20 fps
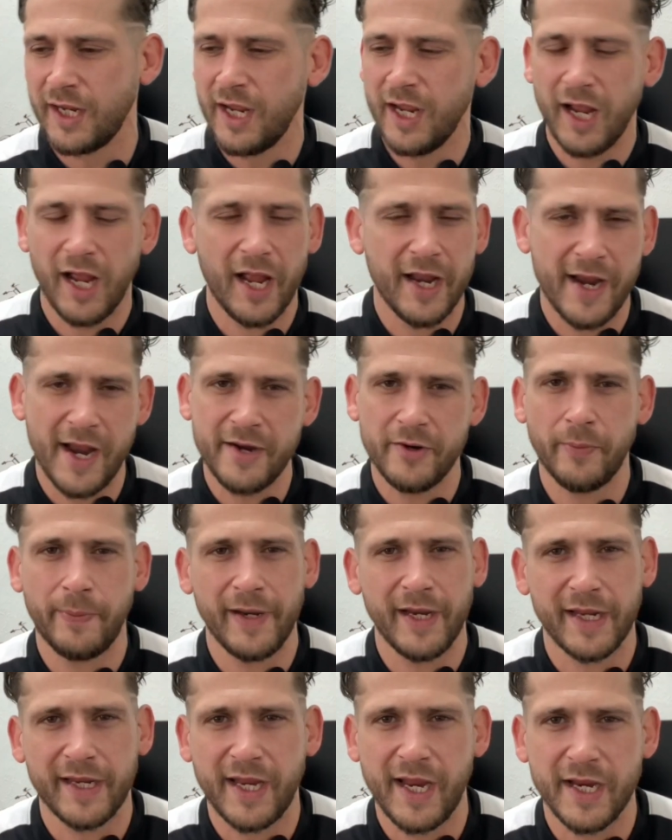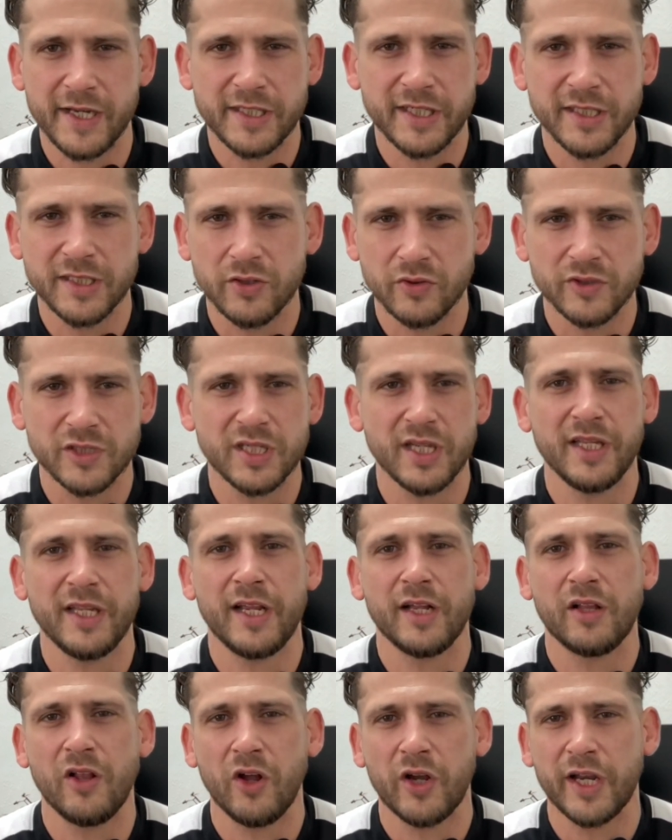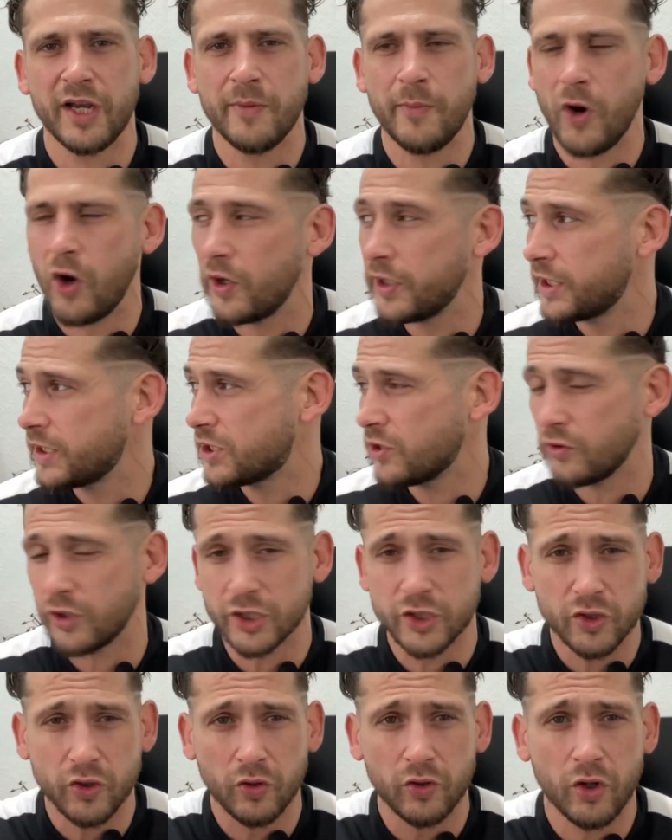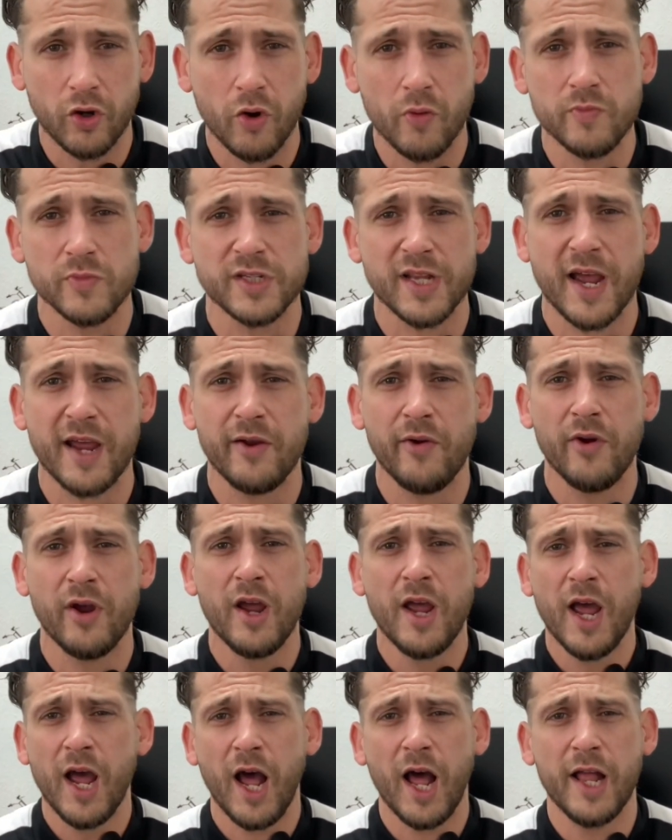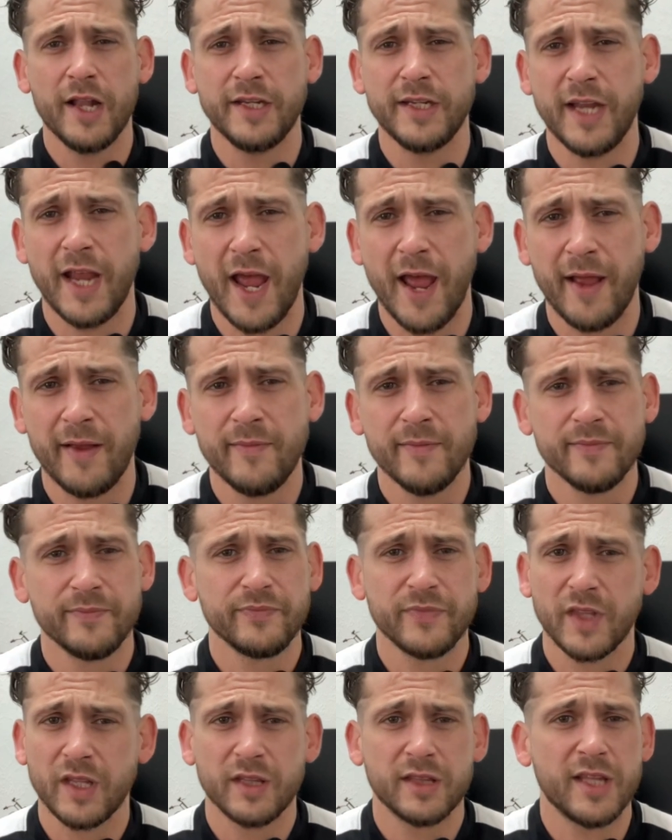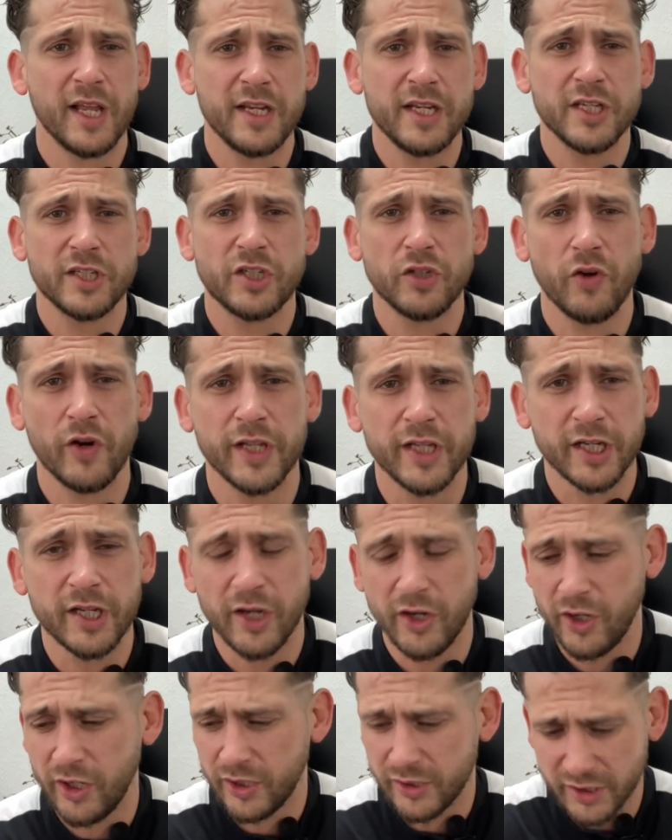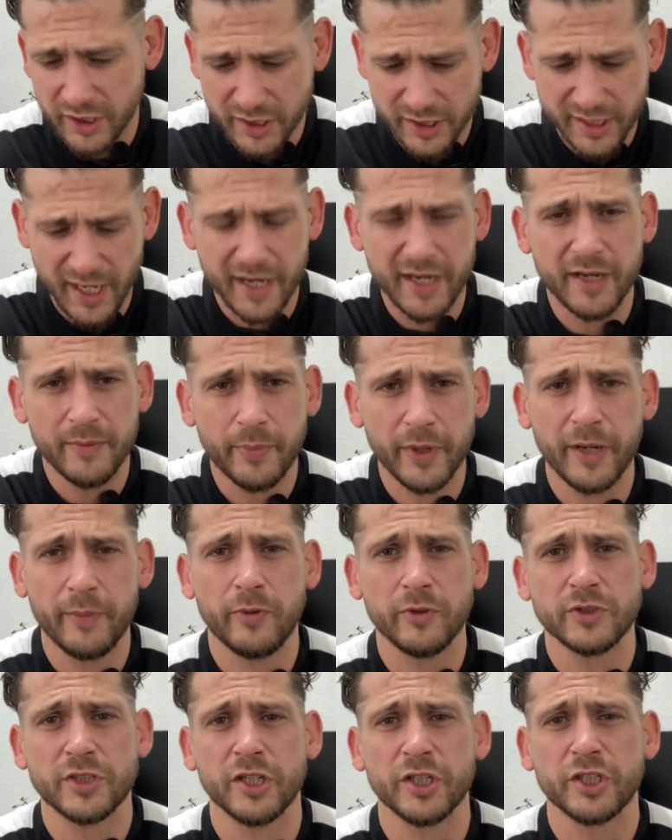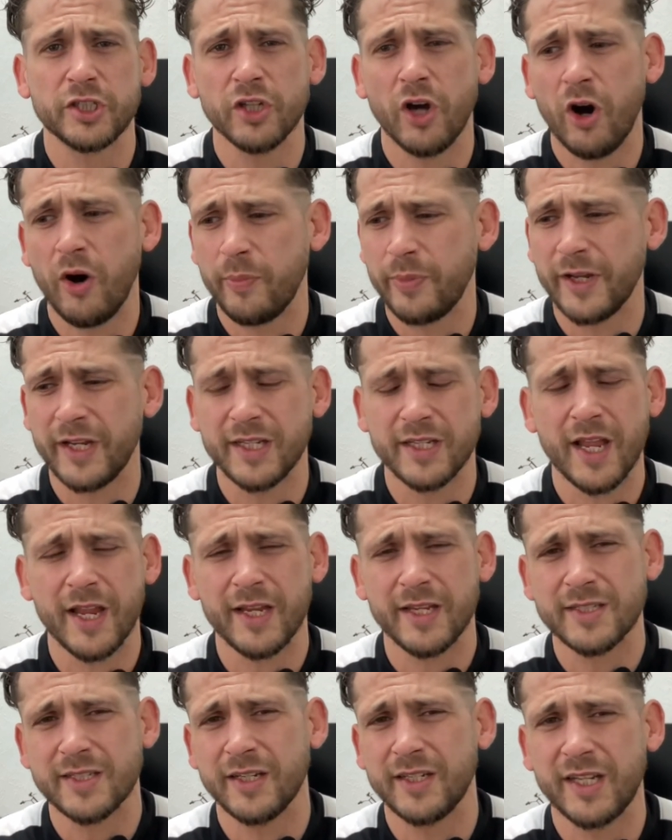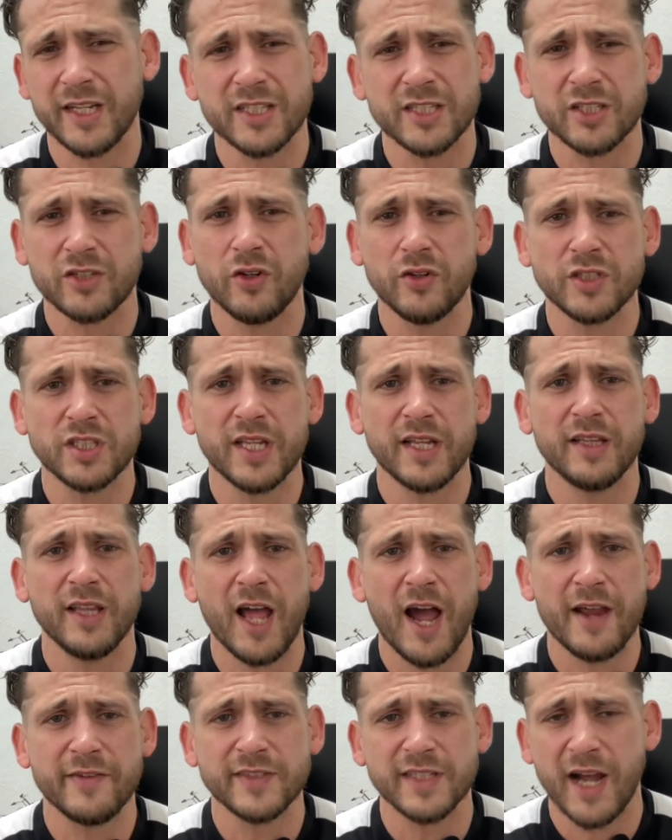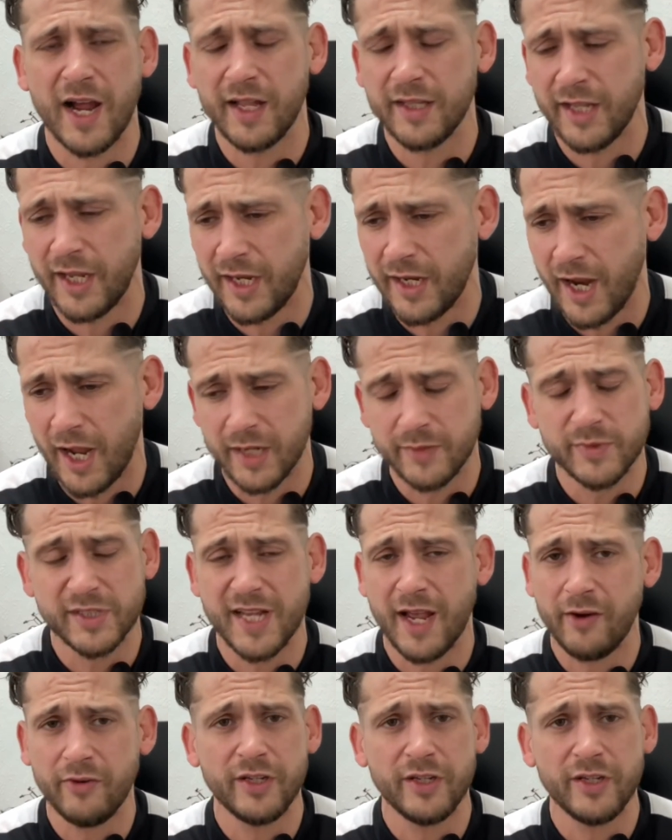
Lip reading: and end up in a kitchen till silly o'clock in the morning till the sun comes out. And yeah, then you're shutting the curtains and sending people to the shop. It's a disgusting lifestyle, and I tell you